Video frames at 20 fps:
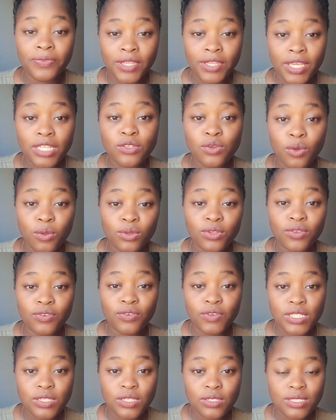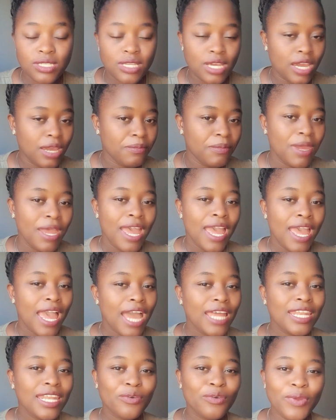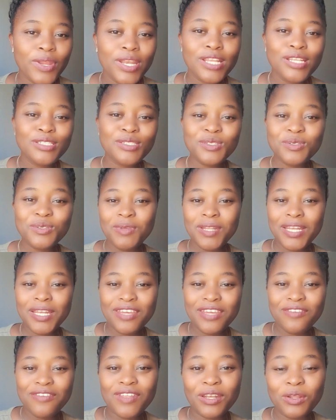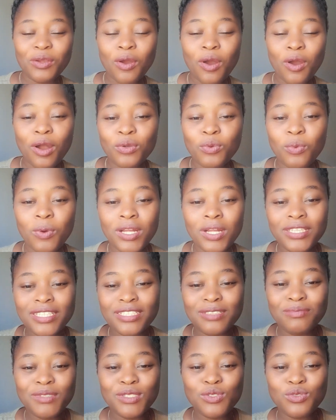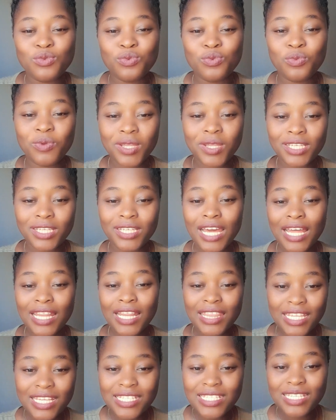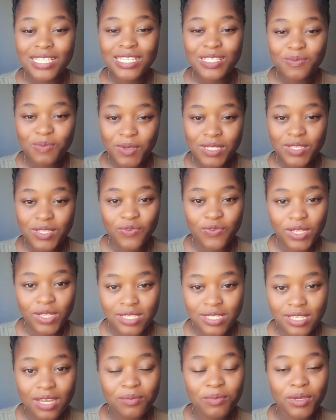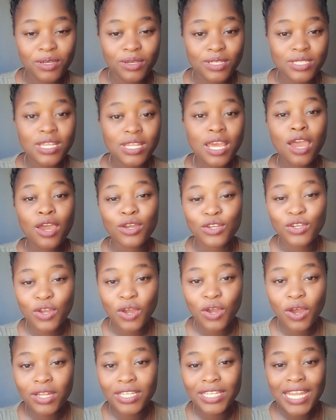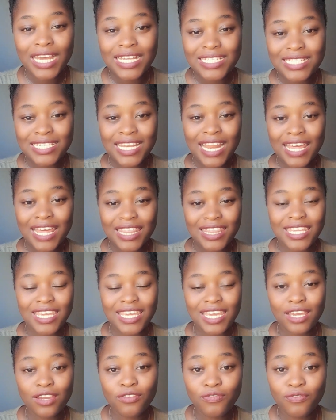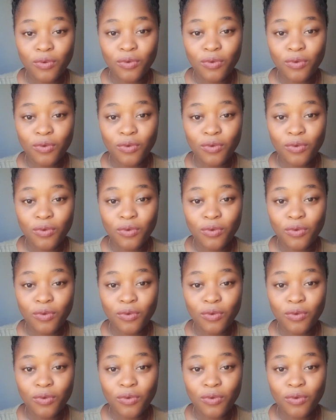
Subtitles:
get hold of it on time. And I really do believe that God wanted me to read it at this specific time, because God does nothing